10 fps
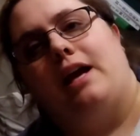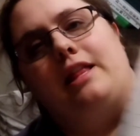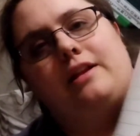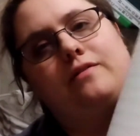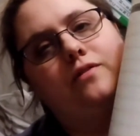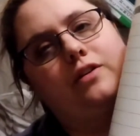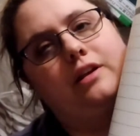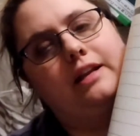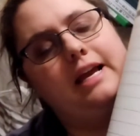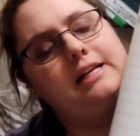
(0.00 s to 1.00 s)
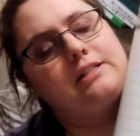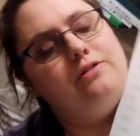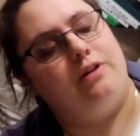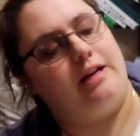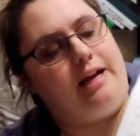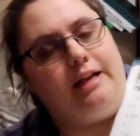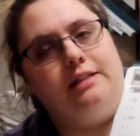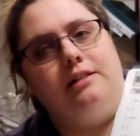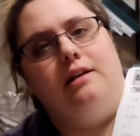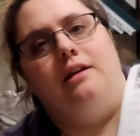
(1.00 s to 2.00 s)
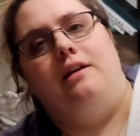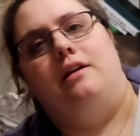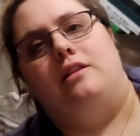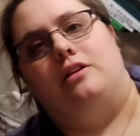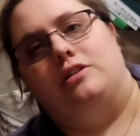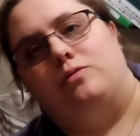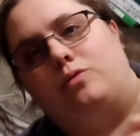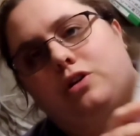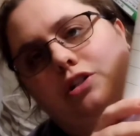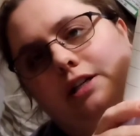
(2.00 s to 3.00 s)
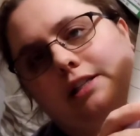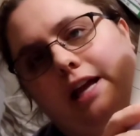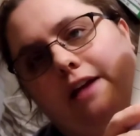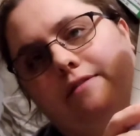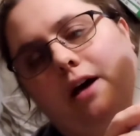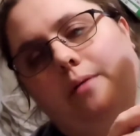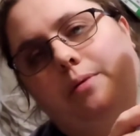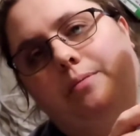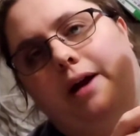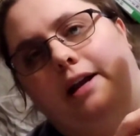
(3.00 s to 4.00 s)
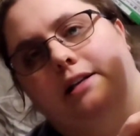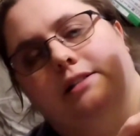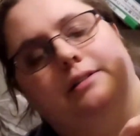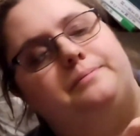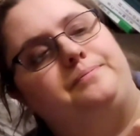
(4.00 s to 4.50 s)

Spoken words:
and then for the next 3 days there's worksheets they have to help you practice them.